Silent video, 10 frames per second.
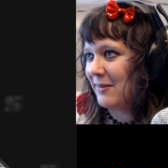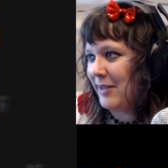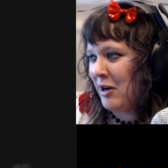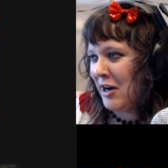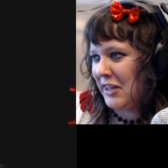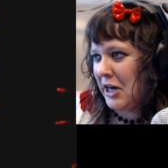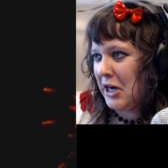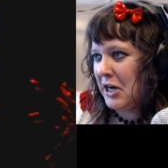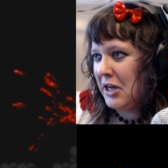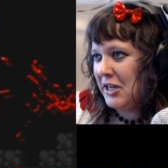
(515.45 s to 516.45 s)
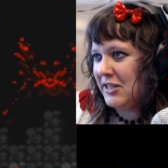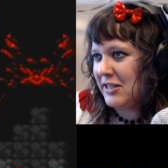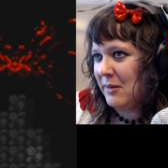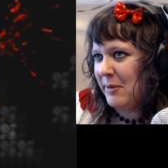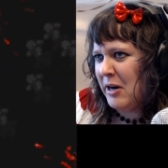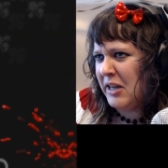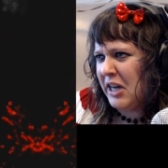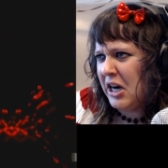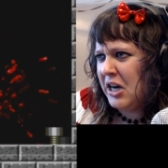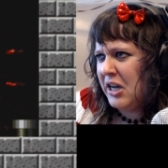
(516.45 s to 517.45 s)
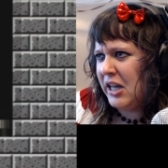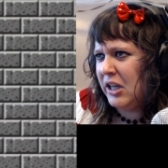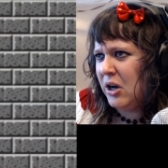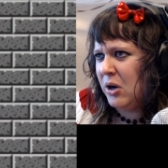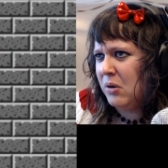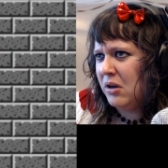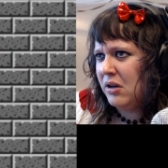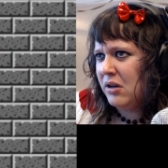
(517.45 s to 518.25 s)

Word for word: gonna be right there. He's gonna be right there. Hello.